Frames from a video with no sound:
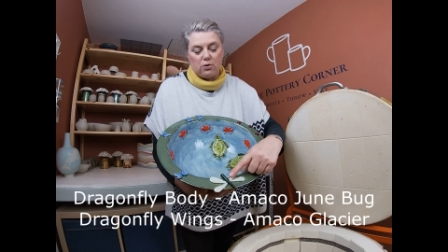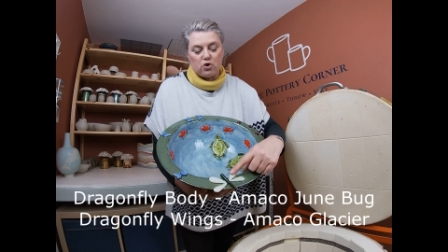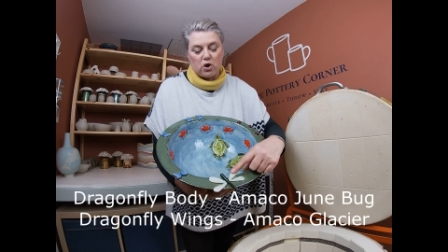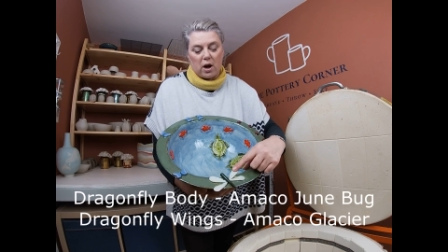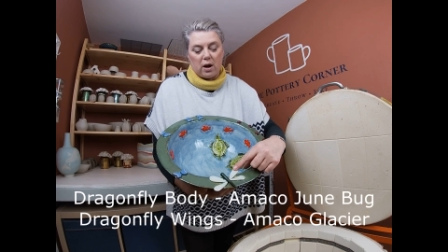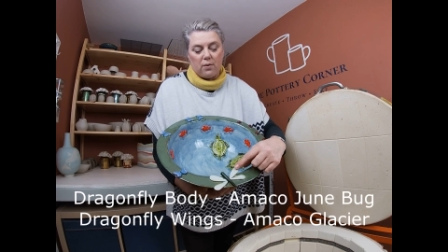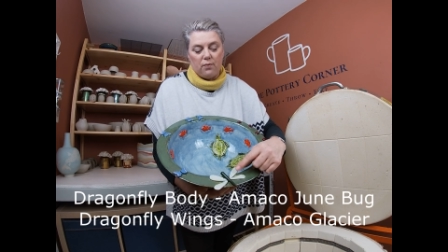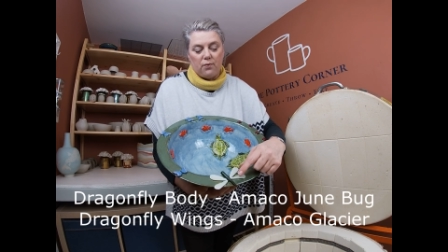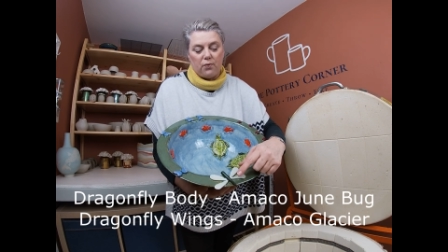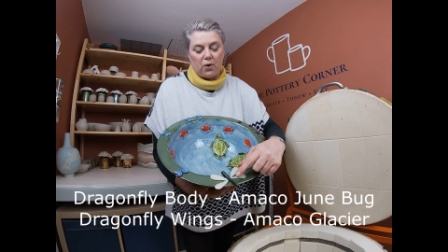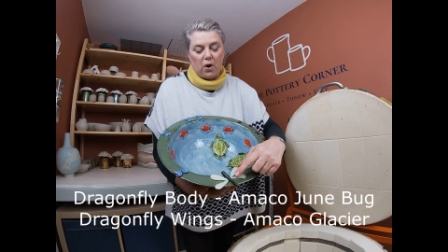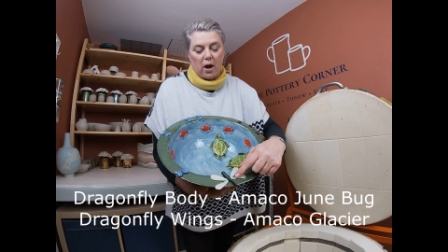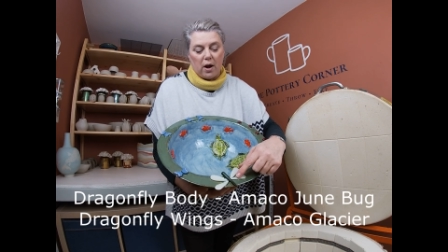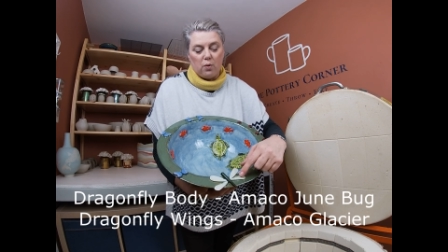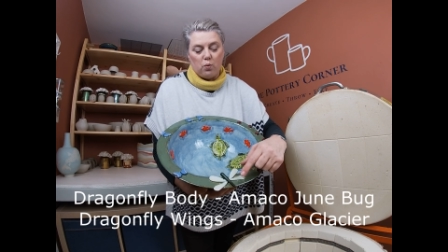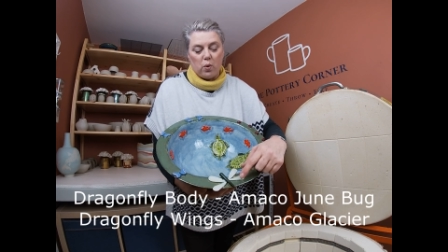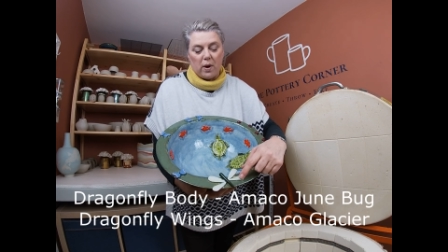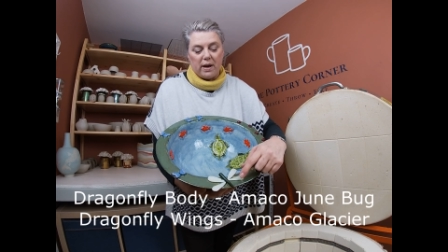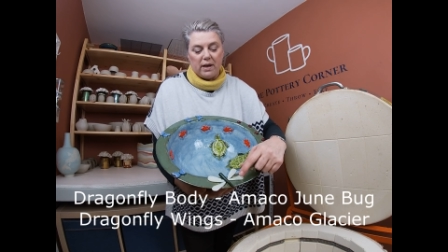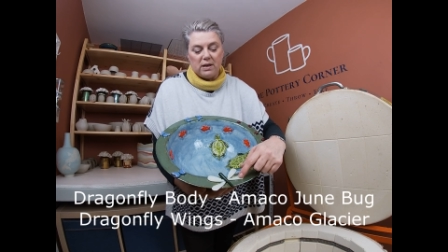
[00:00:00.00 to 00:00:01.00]

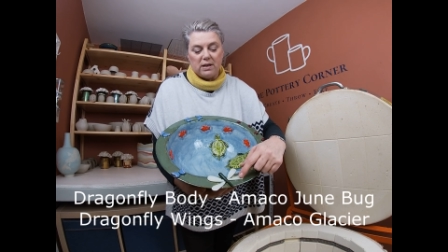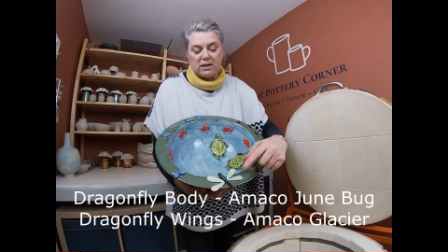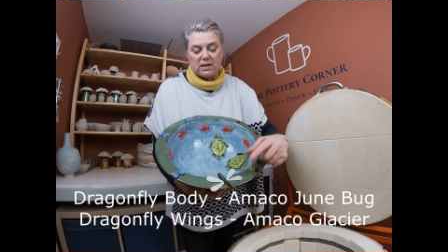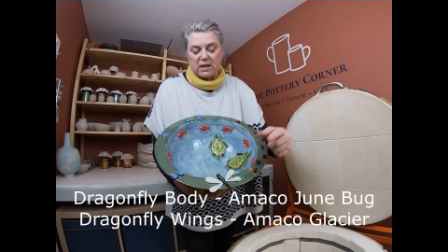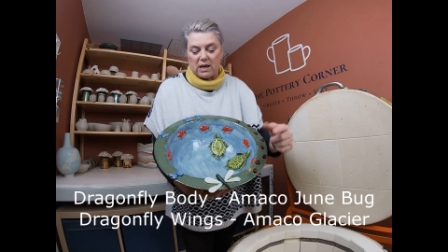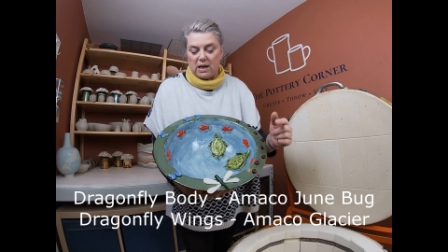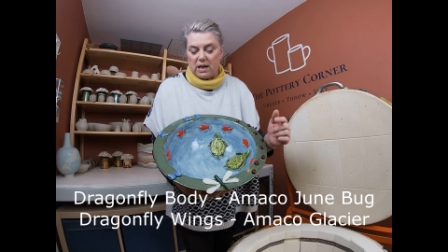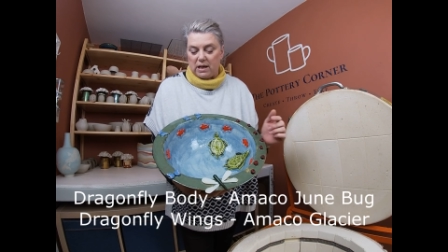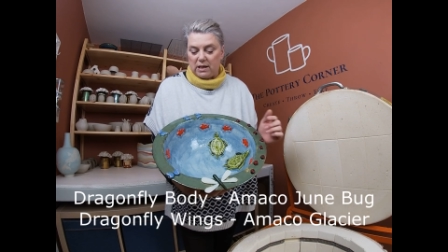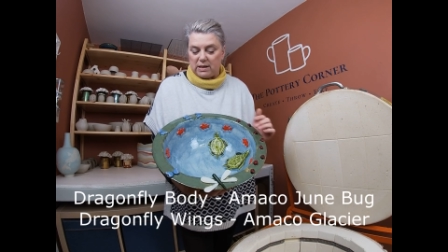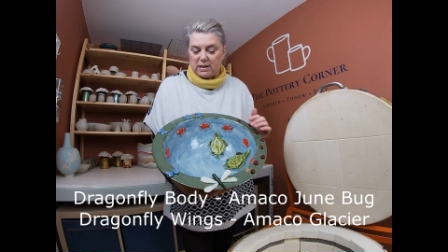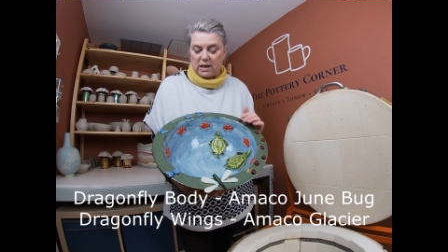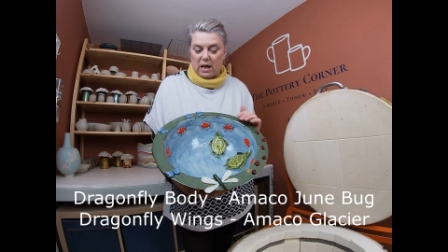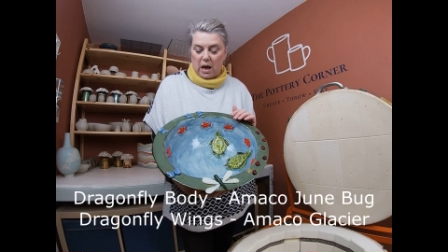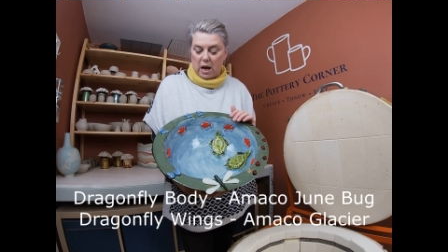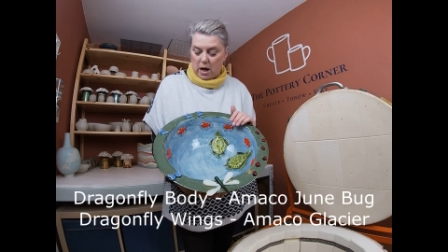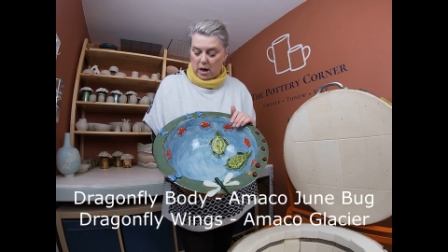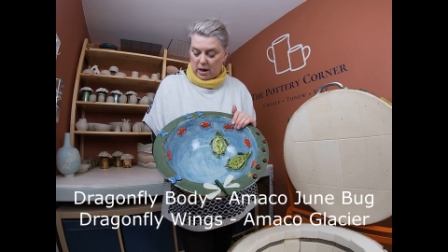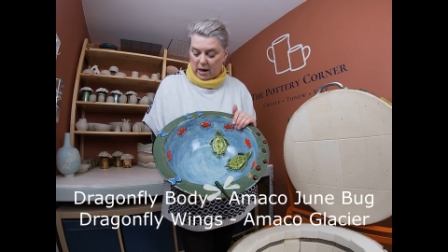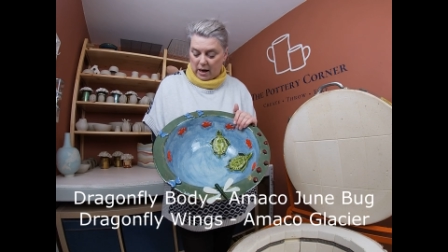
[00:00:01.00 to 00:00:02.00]
dragonfly wings is
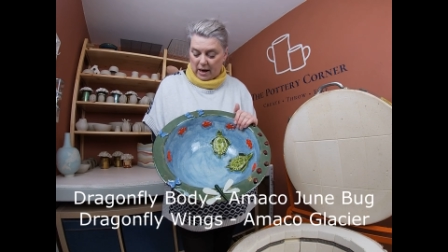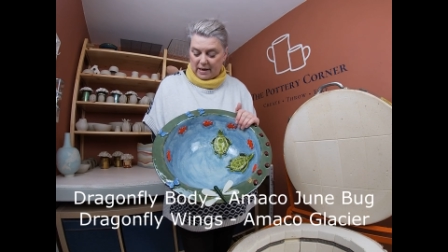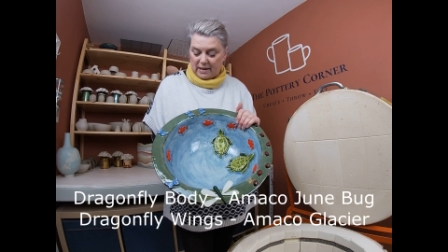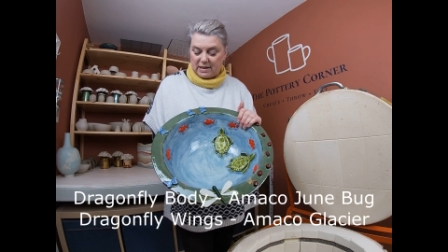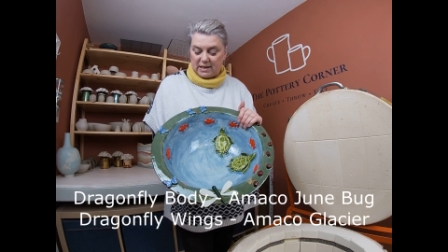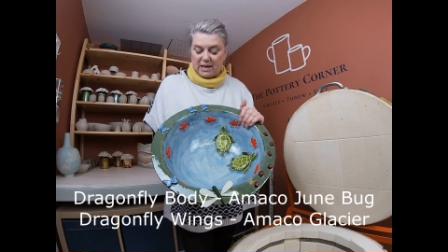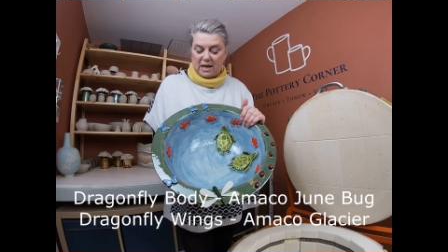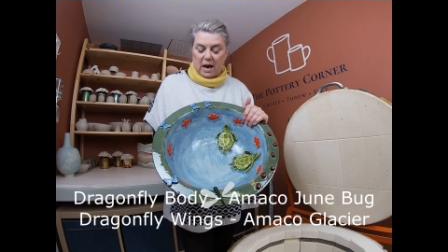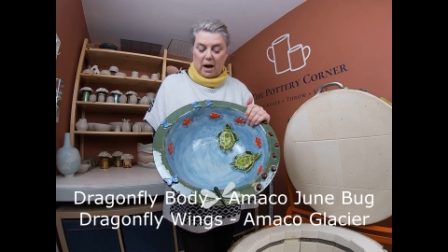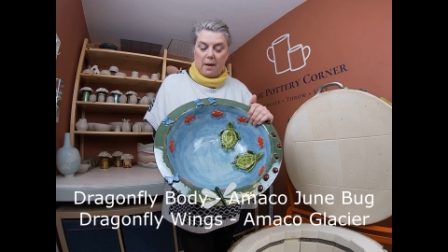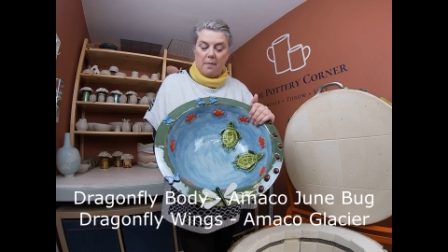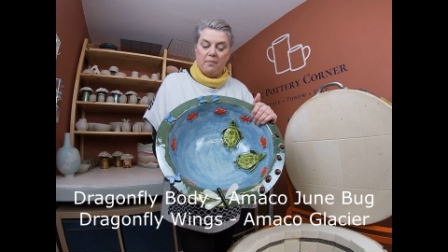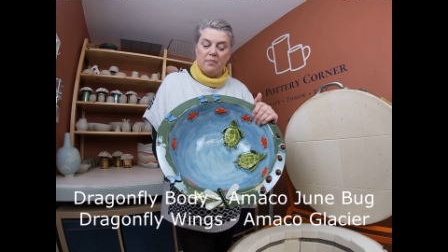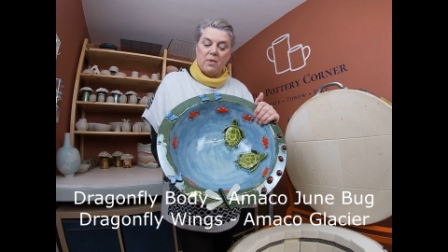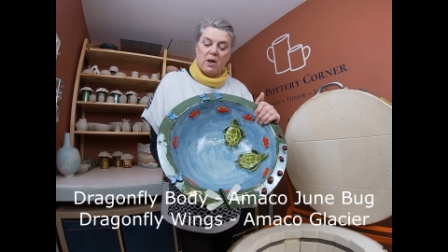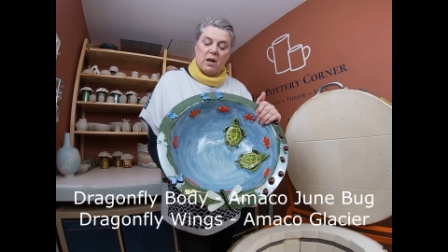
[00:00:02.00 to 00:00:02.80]
Glacier.